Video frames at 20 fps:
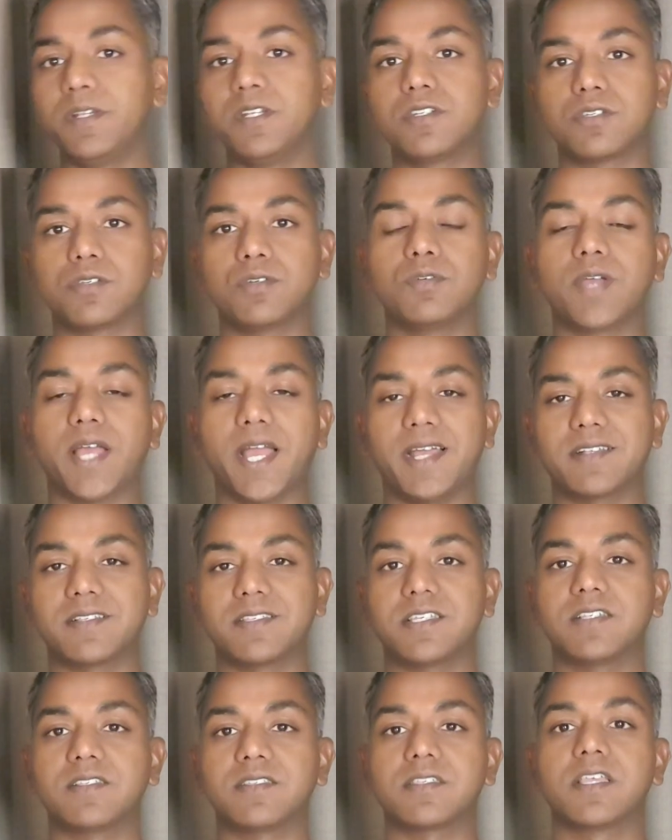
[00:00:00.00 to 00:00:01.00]
to
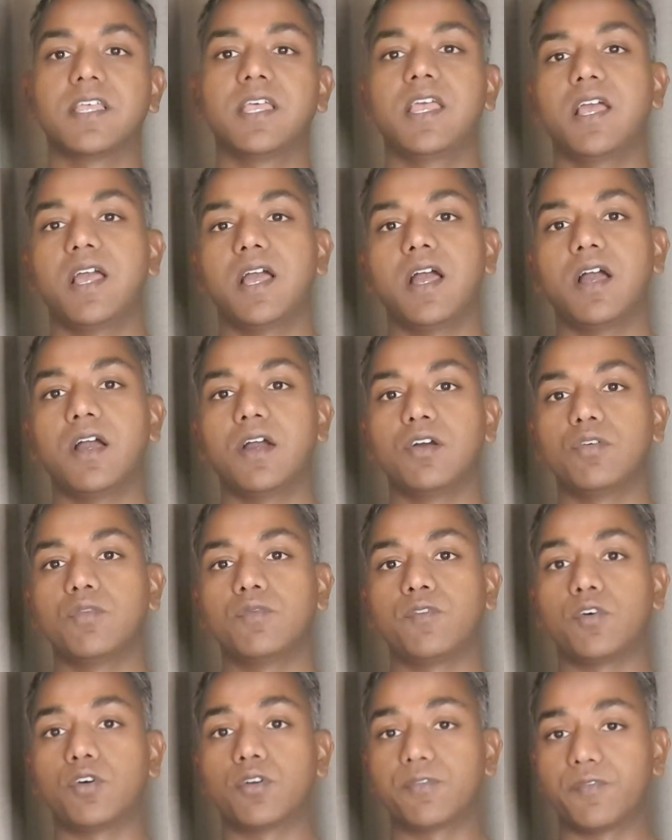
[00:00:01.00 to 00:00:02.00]
access
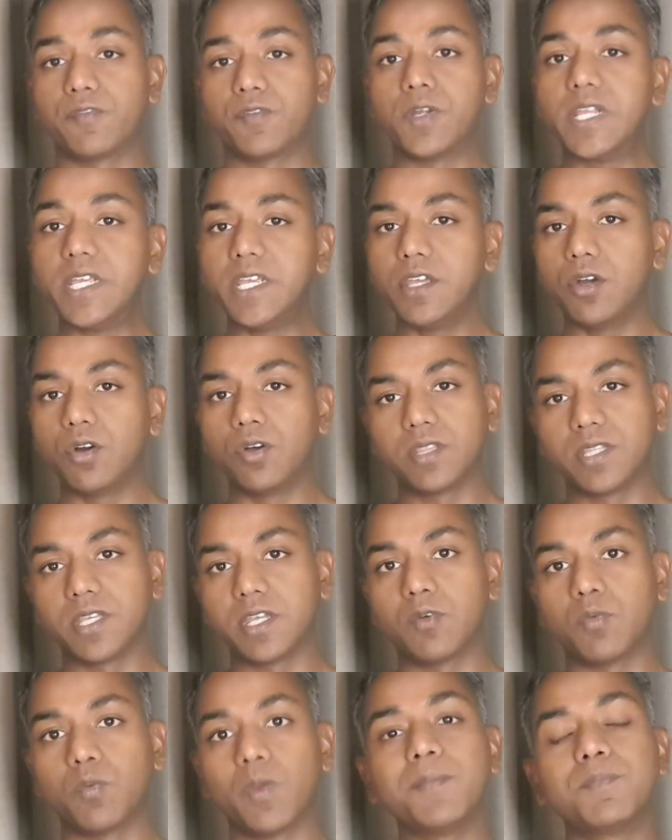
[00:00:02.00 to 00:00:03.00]
for free on
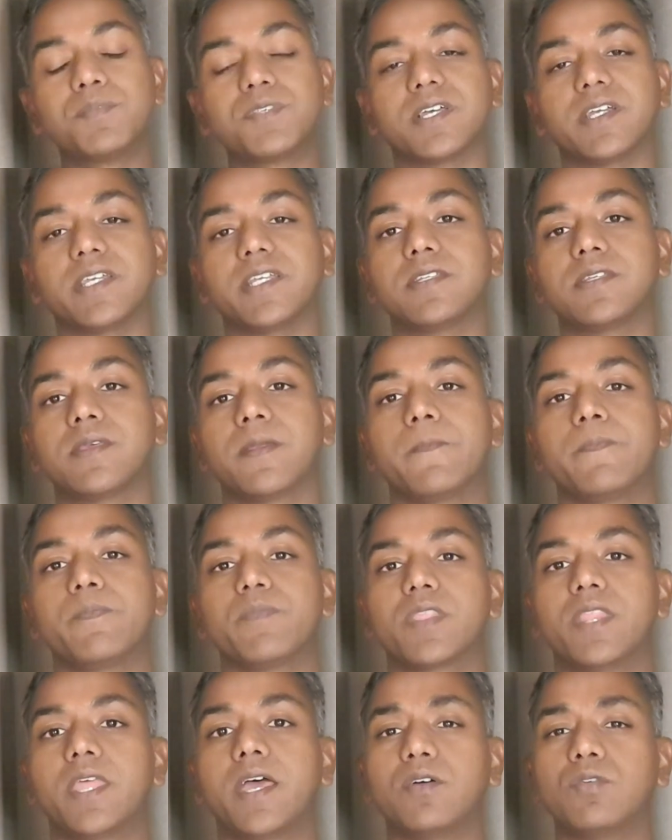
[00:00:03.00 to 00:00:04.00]
their website.
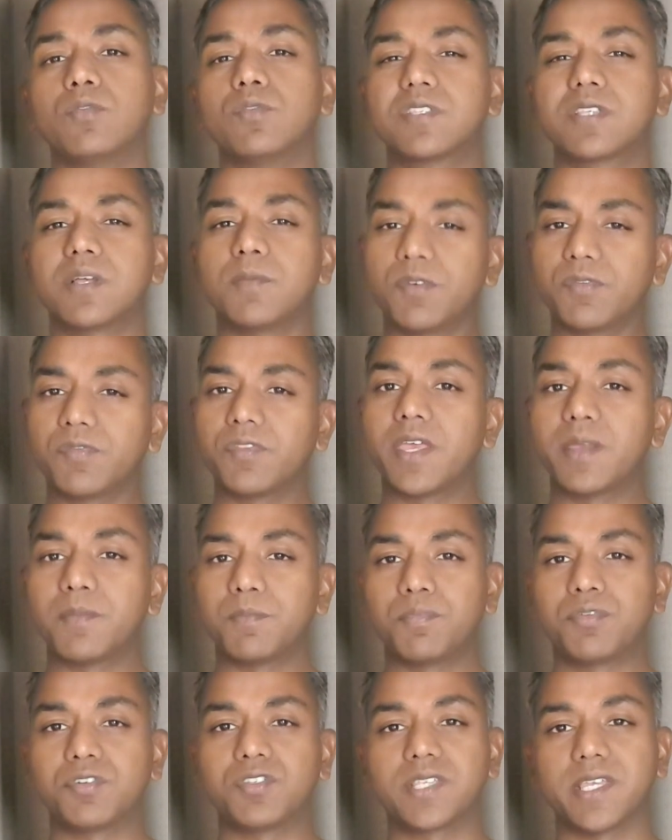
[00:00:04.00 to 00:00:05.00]
Now, some of them
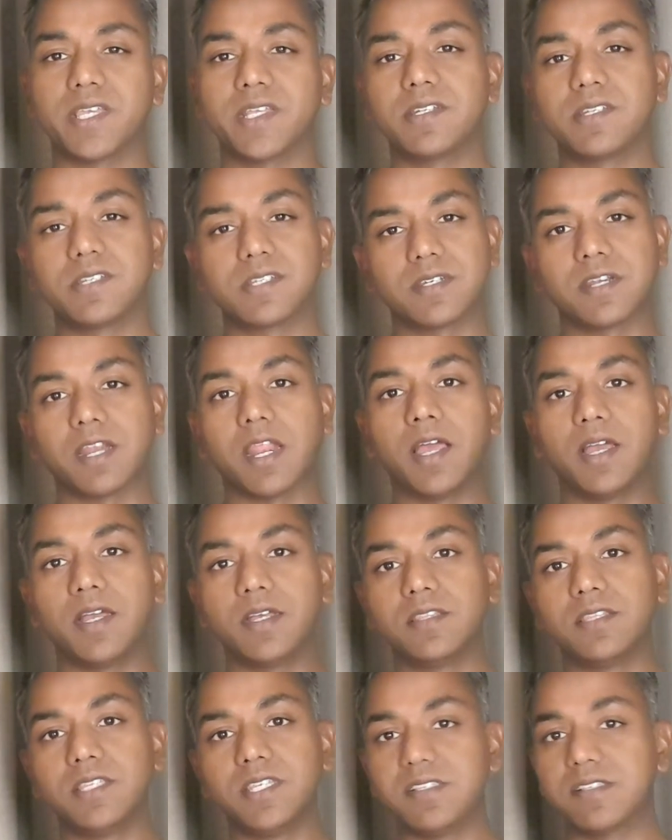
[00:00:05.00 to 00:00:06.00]
present
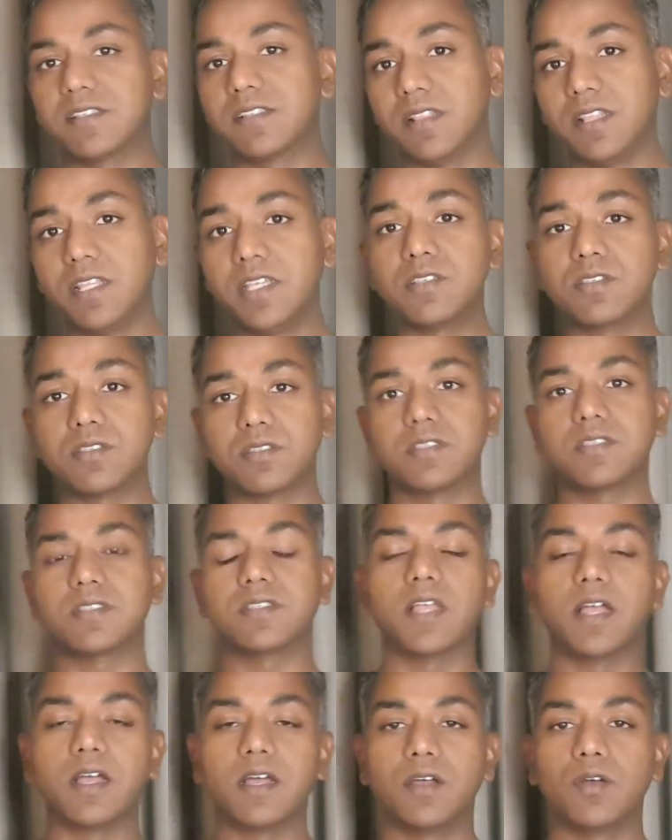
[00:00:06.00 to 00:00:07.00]
these lists
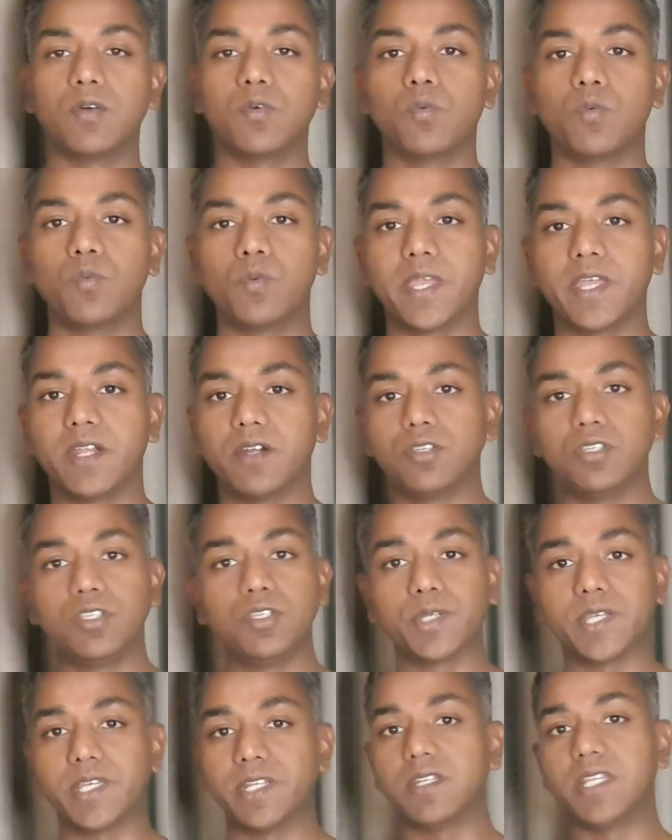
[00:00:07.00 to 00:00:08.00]
where you
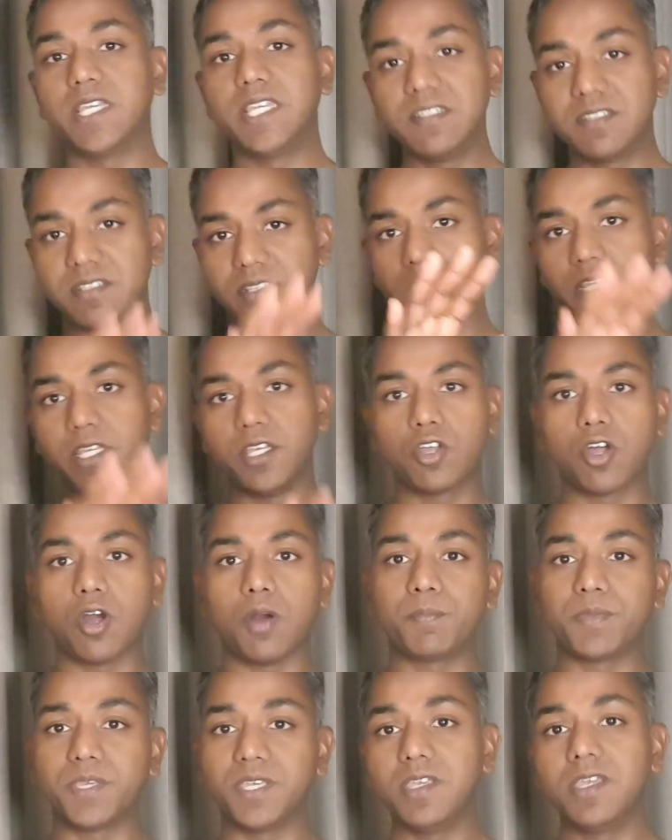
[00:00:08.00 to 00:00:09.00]
can easily
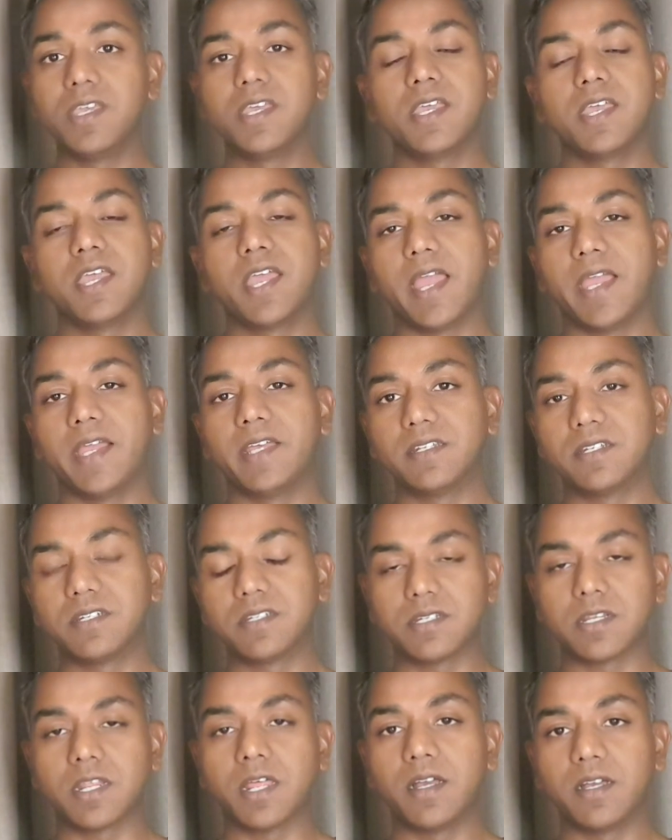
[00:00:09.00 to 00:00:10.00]
copy and
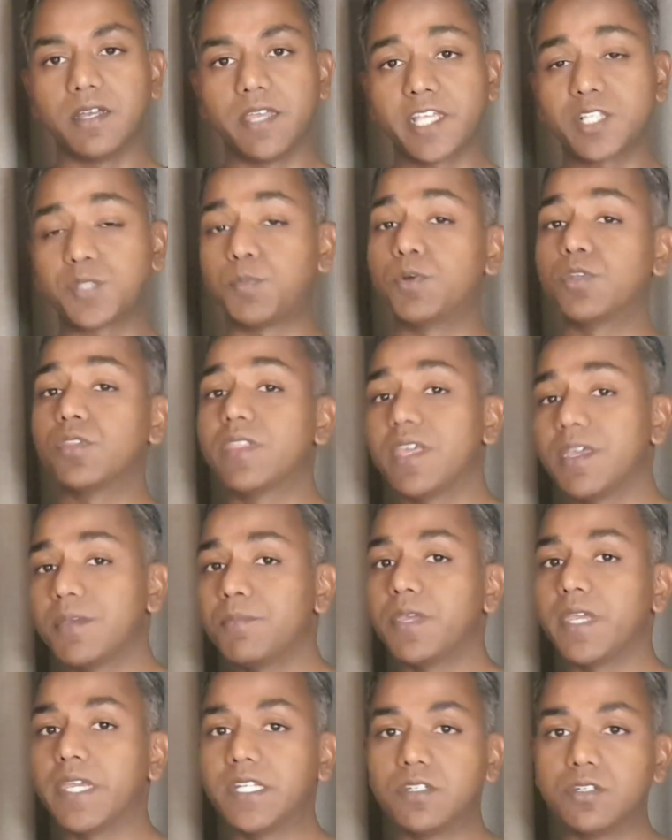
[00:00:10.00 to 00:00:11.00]
export them
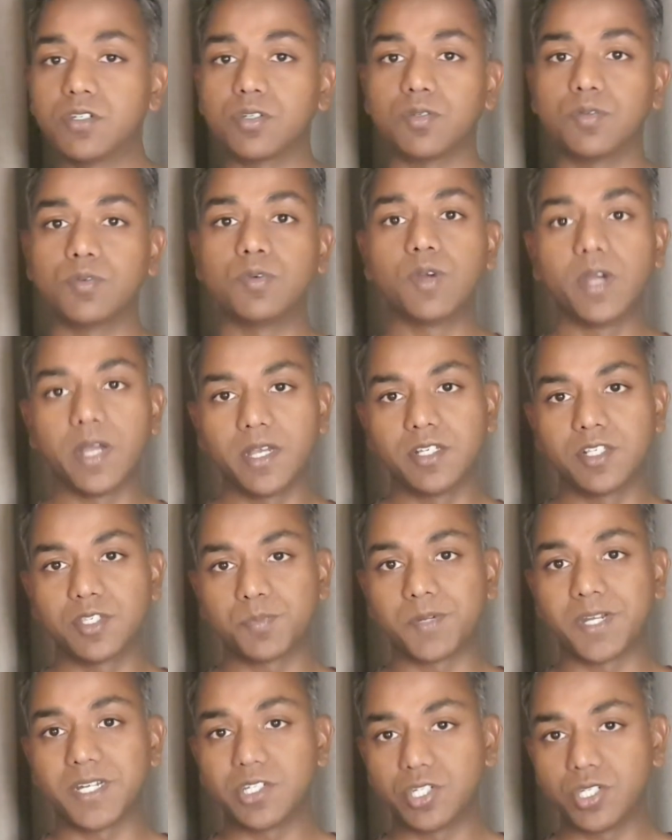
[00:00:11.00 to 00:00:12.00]
into
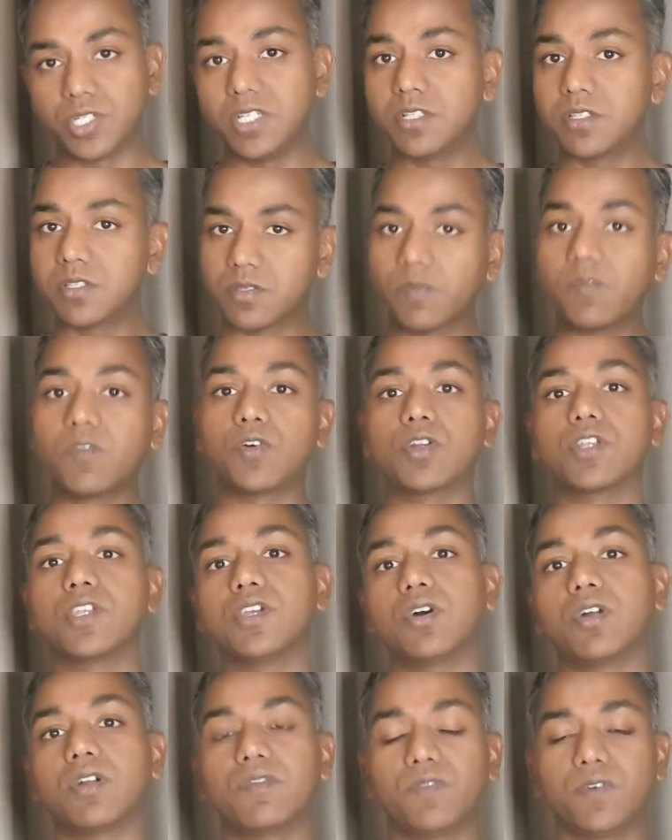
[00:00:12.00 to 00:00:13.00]
spreadsheets for
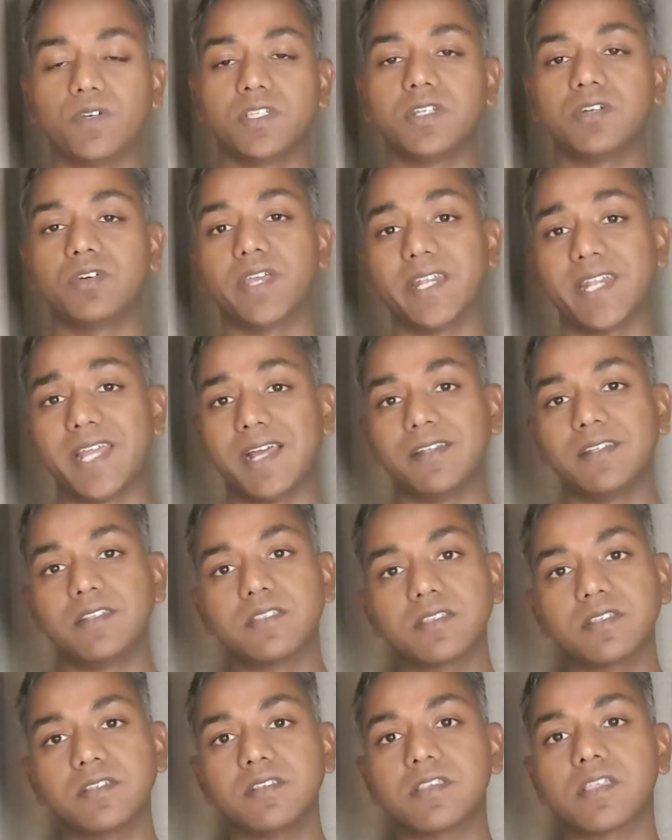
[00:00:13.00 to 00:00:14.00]
your further
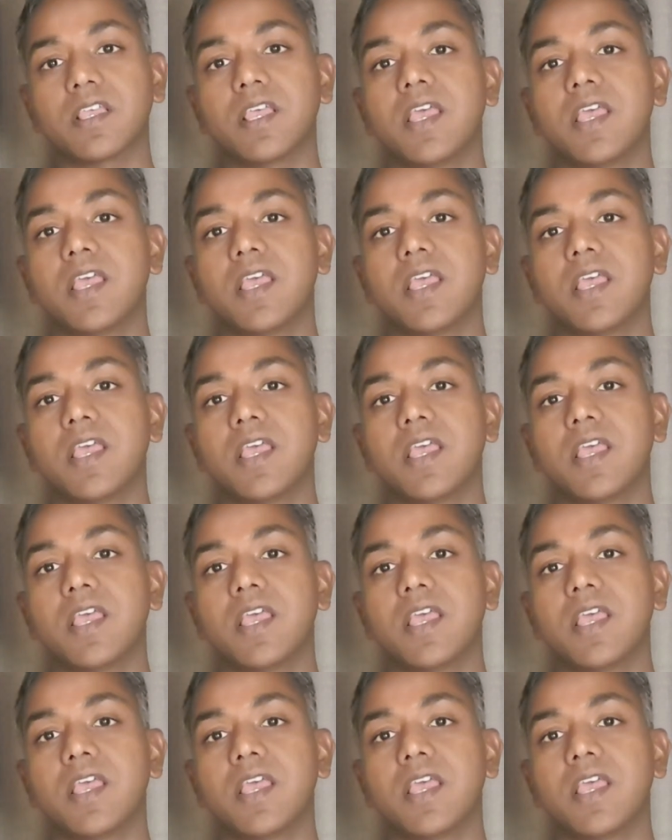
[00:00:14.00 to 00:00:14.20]
analysis,